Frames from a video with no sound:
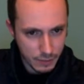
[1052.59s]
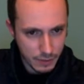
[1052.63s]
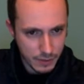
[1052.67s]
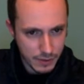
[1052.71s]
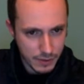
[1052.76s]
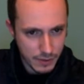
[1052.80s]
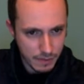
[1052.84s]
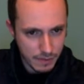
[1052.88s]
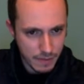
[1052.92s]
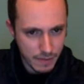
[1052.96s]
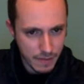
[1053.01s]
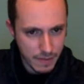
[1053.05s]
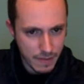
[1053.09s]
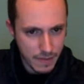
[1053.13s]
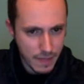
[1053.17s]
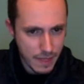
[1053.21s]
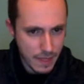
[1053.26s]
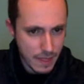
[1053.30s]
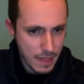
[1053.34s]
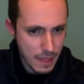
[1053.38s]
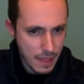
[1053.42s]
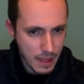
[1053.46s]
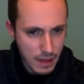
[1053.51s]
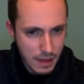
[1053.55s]
something.
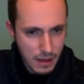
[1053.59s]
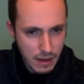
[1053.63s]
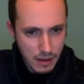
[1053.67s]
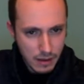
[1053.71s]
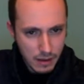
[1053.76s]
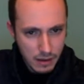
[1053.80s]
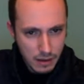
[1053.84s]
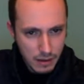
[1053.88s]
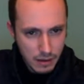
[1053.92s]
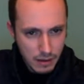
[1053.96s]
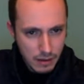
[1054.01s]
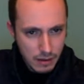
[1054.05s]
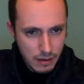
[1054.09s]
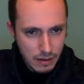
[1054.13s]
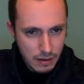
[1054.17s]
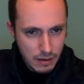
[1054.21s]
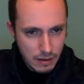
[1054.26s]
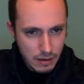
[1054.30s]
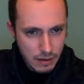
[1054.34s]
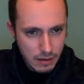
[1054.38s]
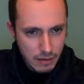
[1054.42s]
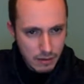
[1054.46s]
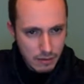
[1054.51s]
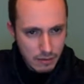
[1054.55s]

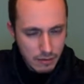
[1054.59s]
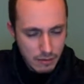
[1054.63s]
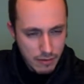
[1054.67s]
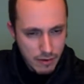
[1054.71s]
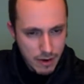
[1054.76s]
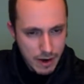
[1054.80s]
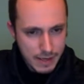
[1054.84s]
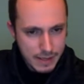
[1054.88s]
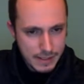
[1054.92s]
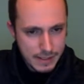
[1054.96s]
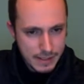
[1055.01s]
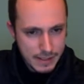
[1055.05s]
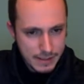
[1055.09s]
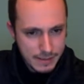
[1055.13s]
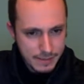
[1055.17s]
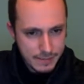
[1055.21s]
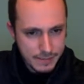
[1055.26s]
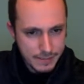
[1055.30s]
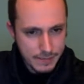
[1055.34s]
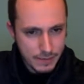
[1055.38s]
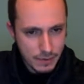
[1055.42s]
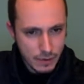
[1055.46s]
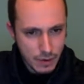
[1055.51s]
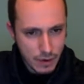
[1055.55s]
Right.
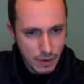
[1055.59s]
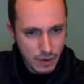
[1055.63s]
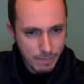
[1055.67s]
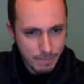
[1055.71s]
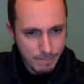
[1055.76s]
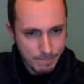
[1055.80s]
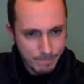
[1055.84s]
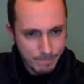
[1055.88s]
Yep.